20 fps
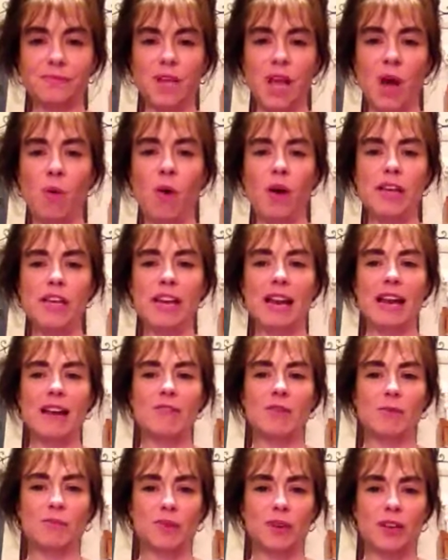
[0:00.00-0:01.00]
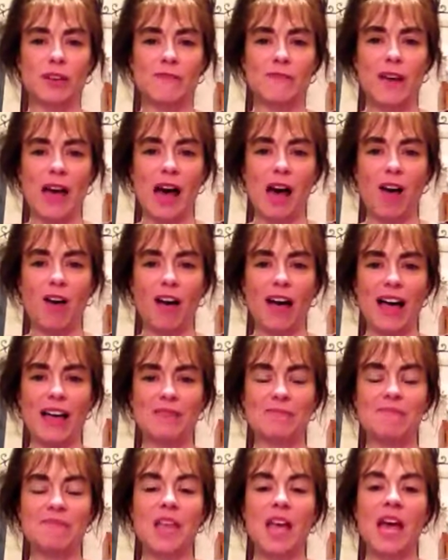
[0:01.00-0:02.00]
I want you to have a brief
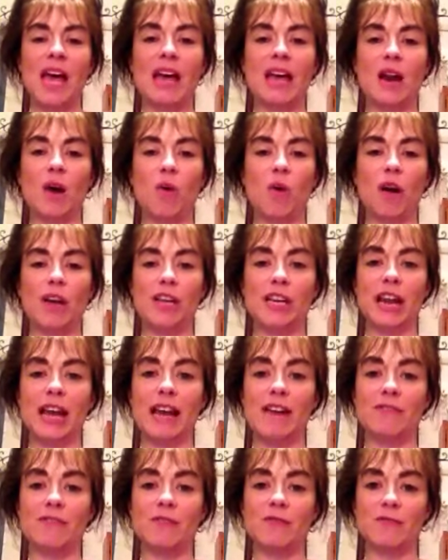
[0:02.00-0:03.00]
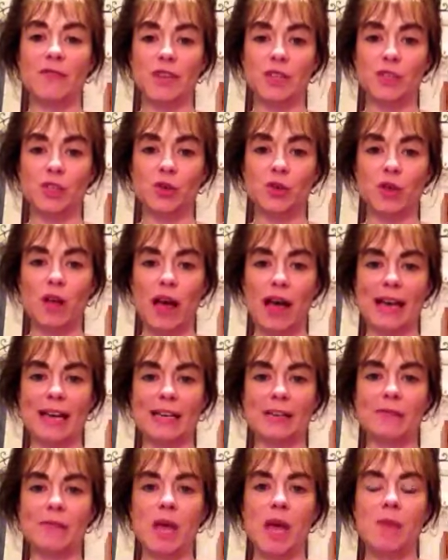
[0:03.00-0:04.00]
outline, and I want you to have a visual
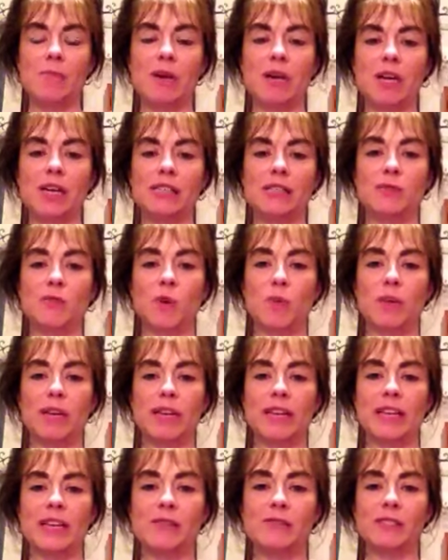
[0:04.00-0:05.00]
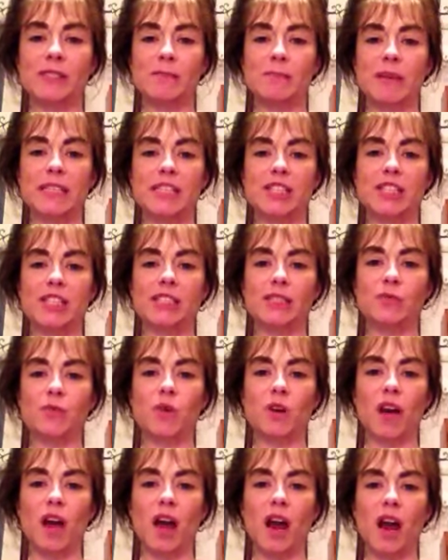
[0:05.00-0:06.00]
aid, because when we give speeches,
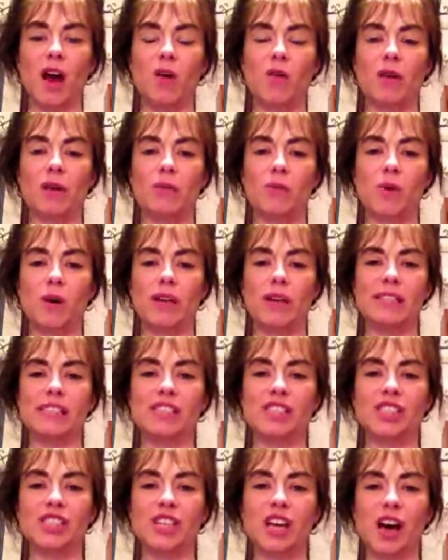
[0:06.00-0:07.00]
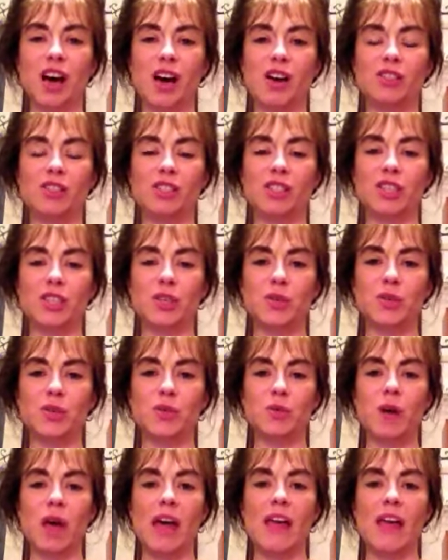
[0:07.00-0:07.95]
we're not only wanting to talk to